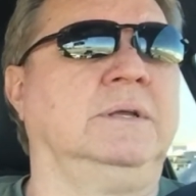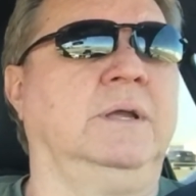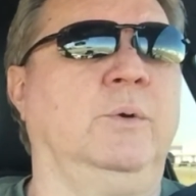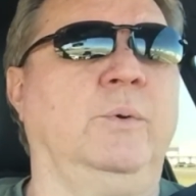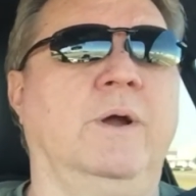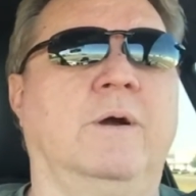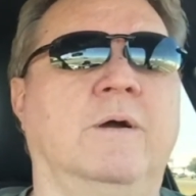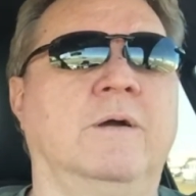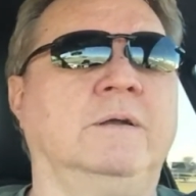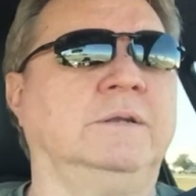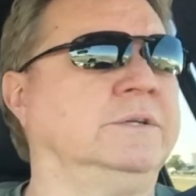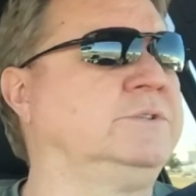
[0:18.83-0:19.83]
Here we
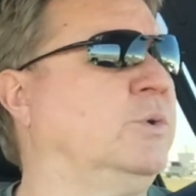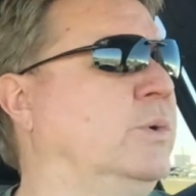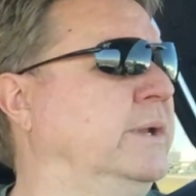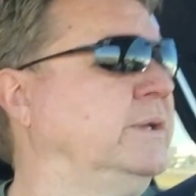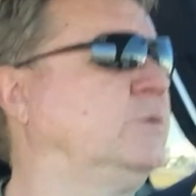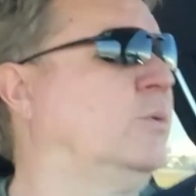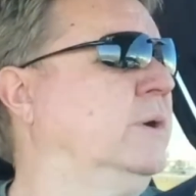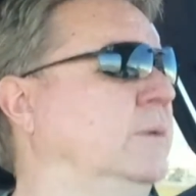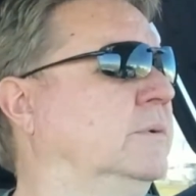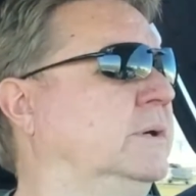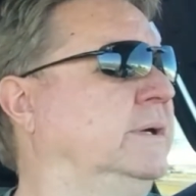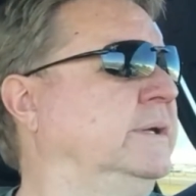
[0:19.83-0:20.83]
are in
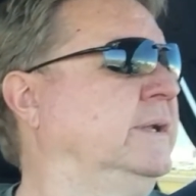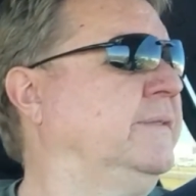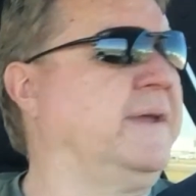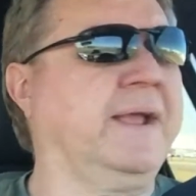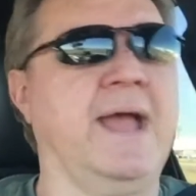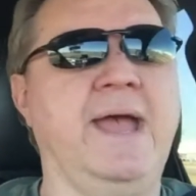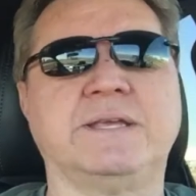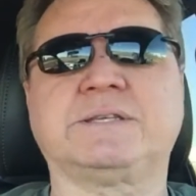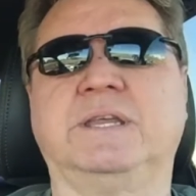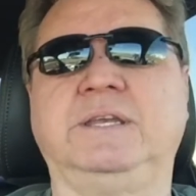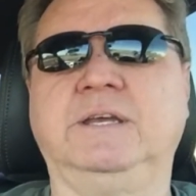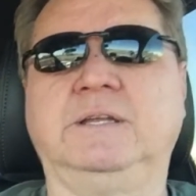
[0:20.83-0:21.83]
2021. I think I
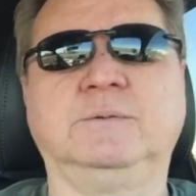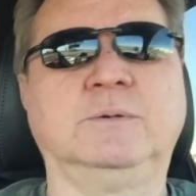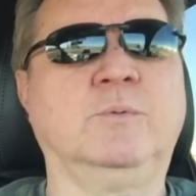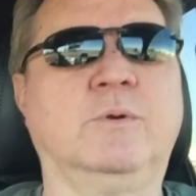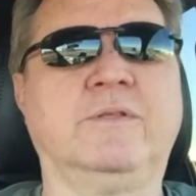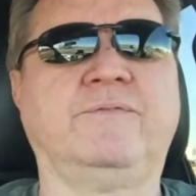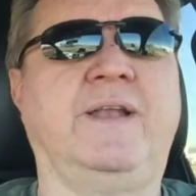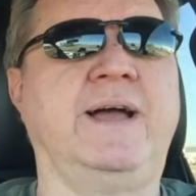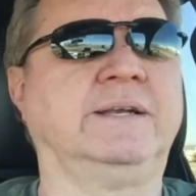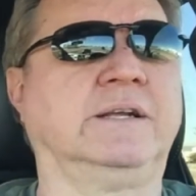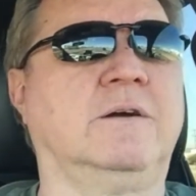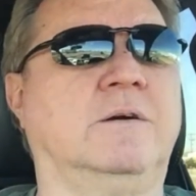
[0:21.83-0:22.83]
asked in the other one, where are the
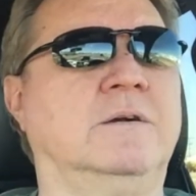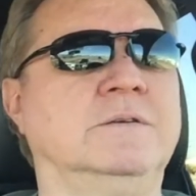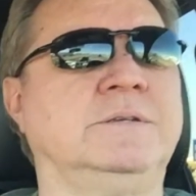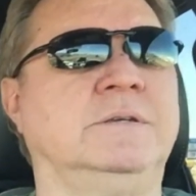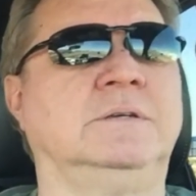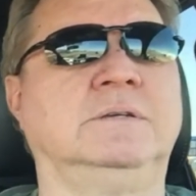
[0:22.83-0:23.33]
flying cars?